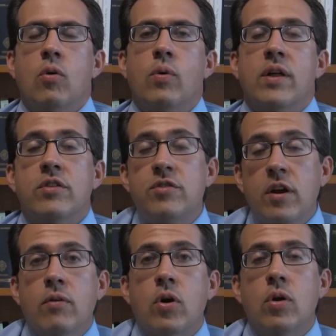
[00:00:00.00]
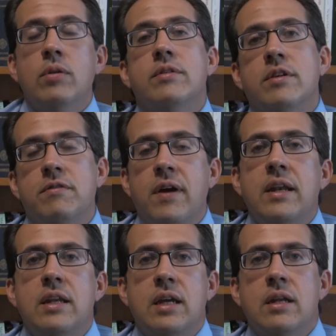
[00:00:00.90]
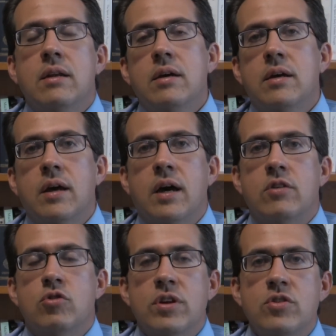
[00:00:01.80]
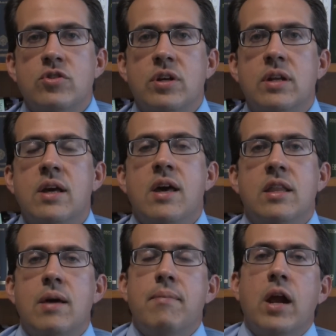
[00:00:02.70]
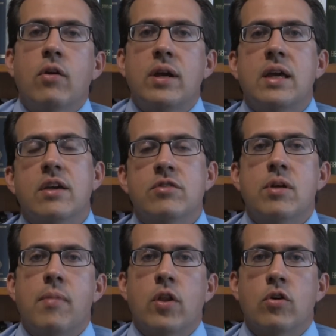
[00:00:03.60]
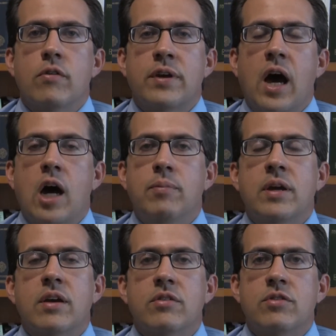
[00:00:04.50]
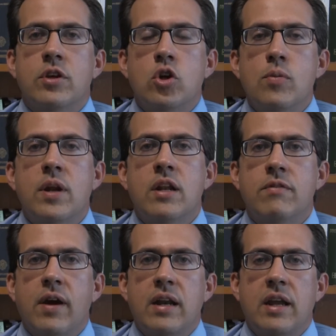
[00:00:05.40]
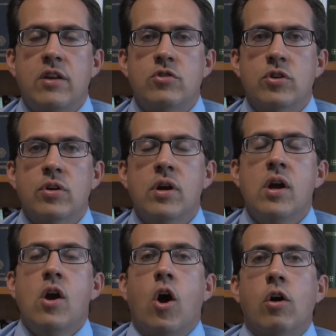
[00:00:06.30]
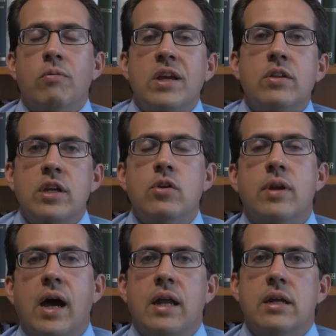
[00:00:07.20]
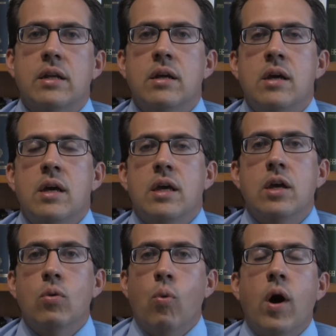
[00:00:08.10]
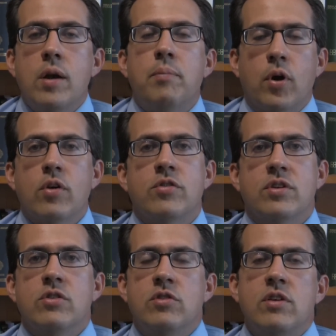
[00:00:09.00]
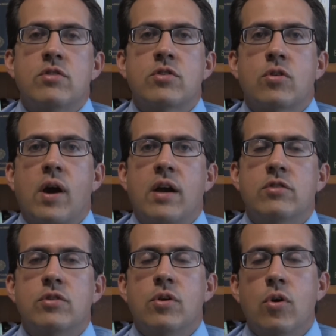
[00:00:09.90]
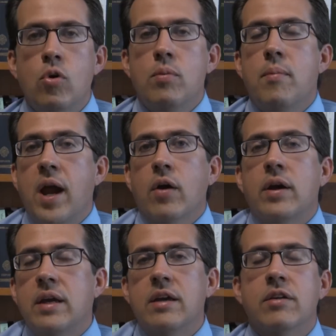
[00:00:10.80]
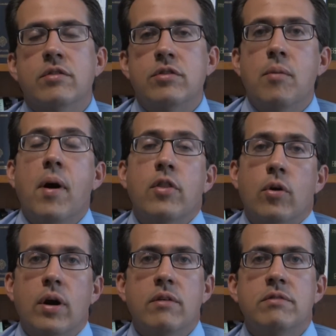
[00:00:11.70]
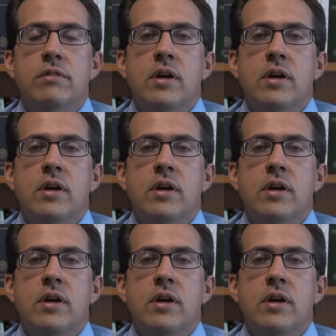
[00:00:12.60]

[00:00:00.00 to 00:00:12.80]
with Cyril defending uh, tradition, that Mary is the mother of God because the human and divine nature are really united in one person, Jesus Christ, whom Mary is the mother of.